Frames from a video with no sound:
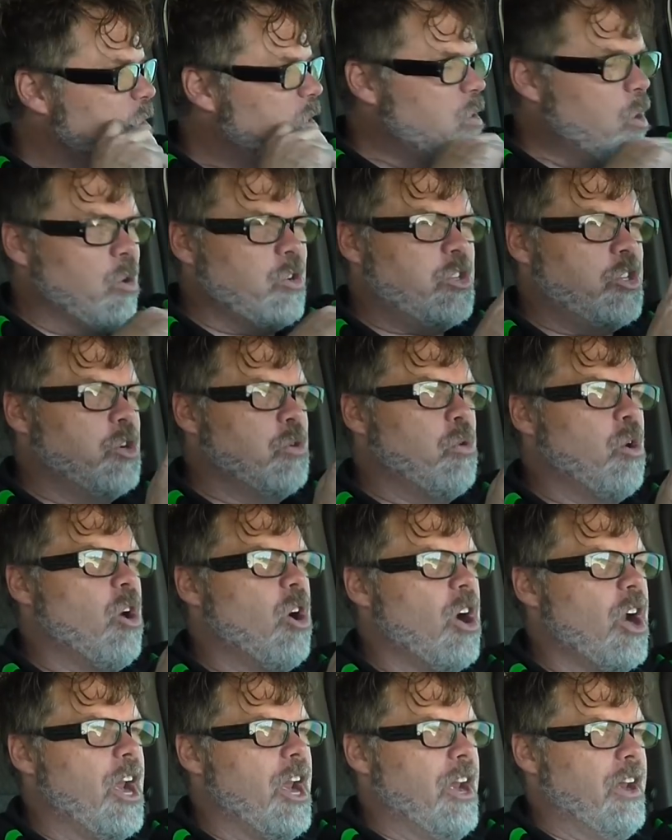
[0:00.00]
Don't you
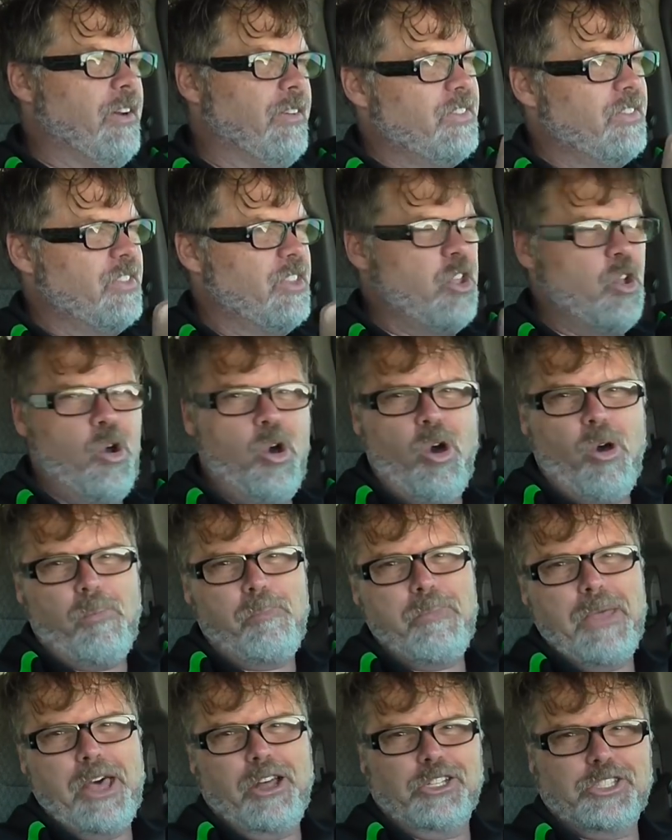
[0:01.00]
worry, the old
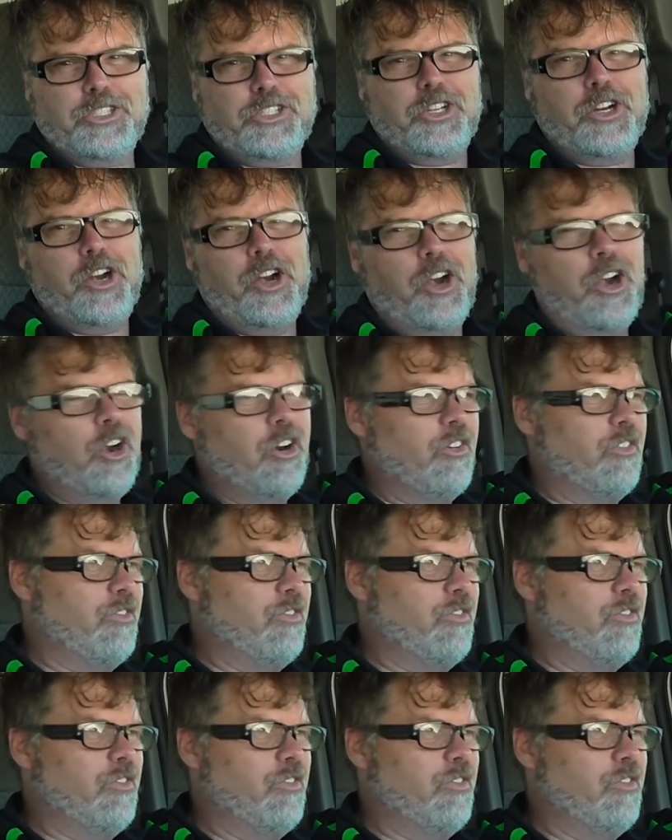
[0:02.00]
Billster